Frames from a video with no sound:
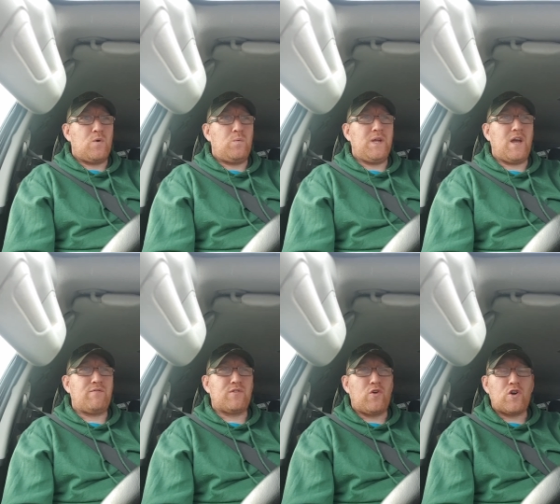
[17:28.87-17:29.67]
we
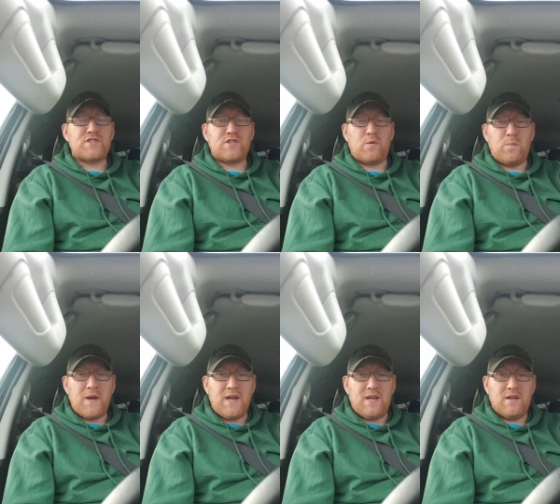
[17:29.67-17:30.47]
have lost our
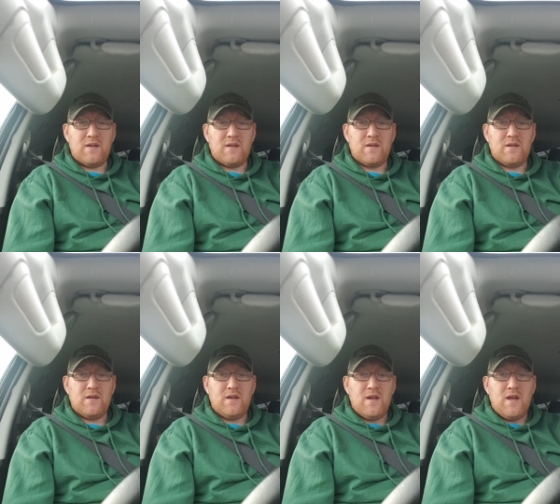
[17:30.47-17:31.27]
way.
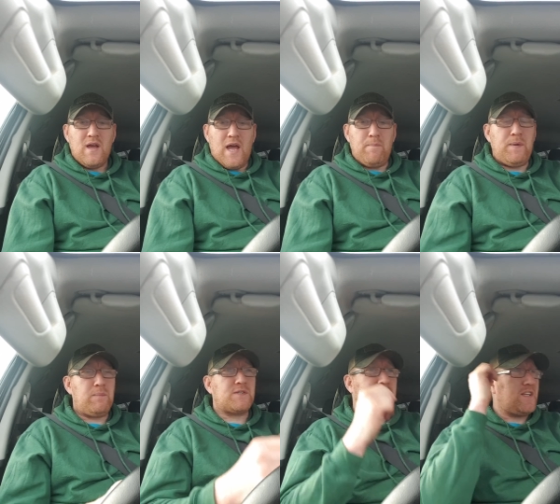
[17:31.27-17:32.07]
And
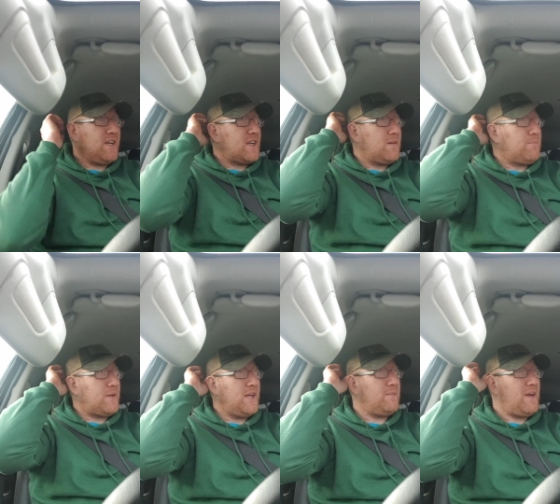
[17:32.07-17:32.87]
people sit there and
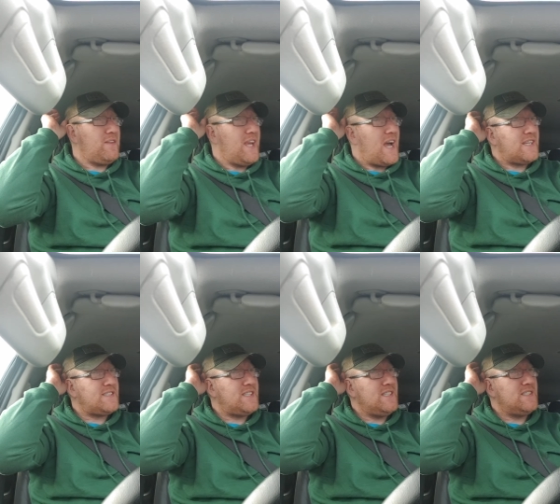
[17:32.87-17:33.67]
complain about the
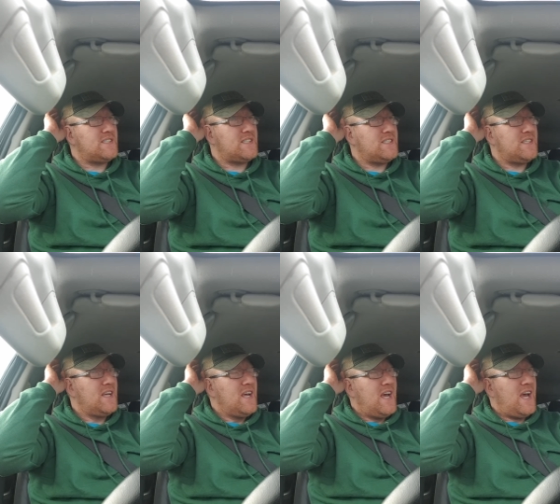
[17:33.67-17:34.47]
aunties and
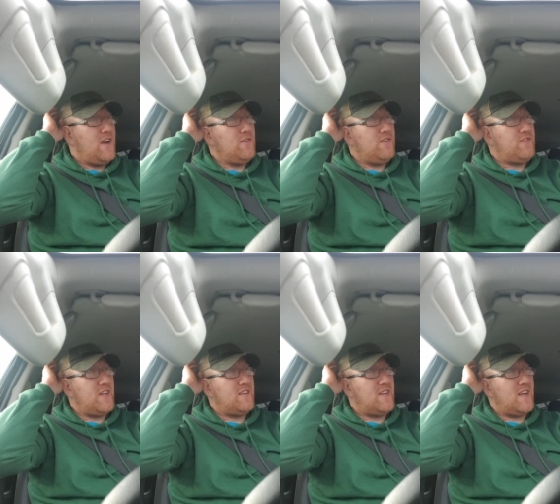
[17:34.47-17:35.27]
how they've did